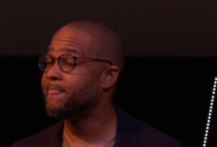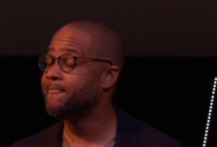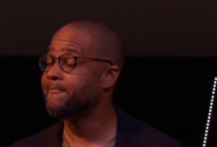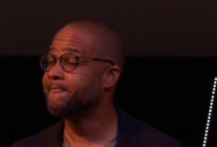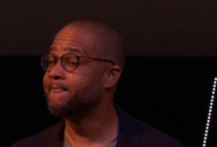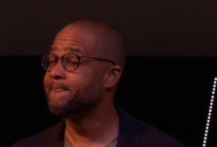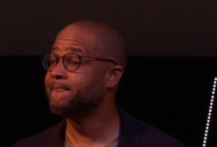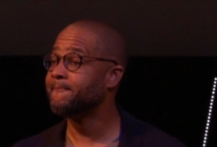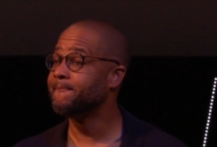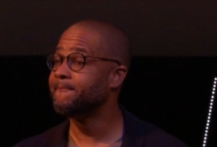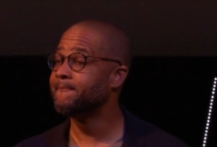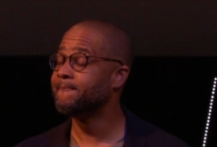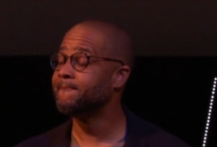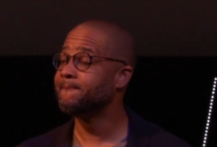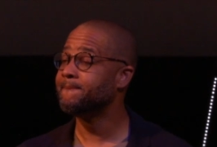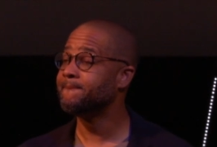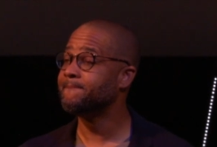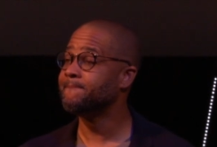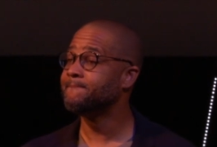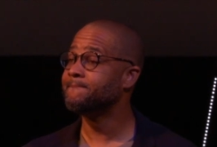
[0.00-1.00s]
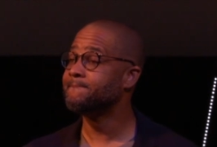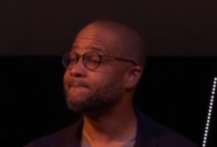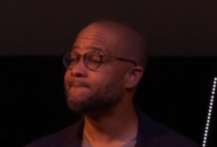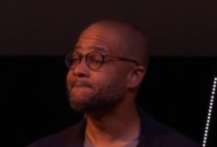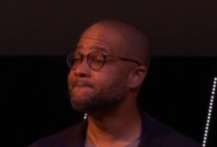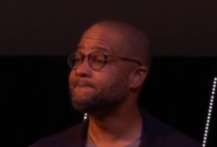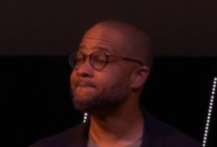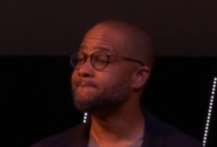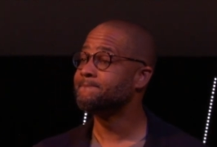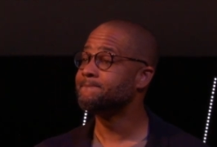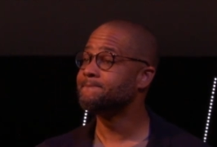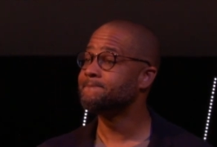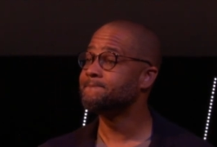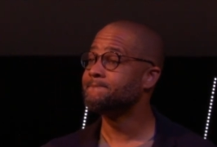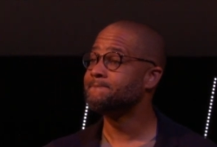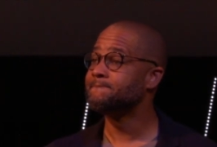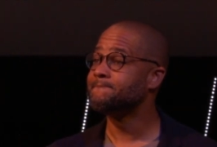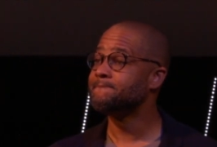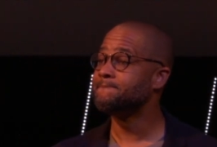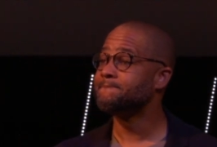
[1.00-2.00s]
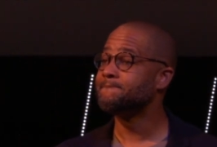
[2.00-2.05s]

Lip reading: (no one is talking)